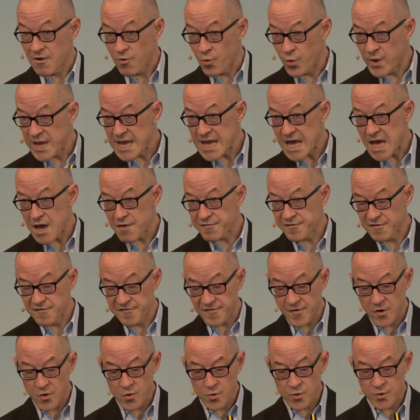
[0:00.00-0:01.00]
we have to
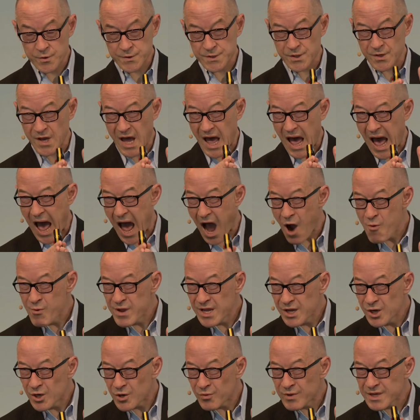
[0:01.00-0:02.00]
focus on how
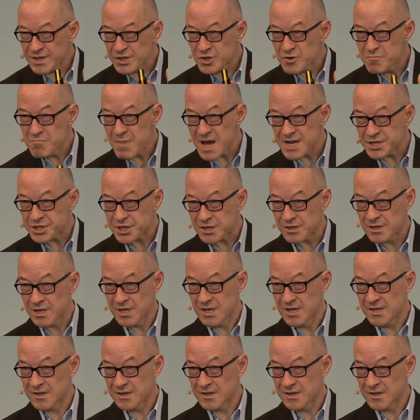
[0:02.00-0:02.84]
we're going to measure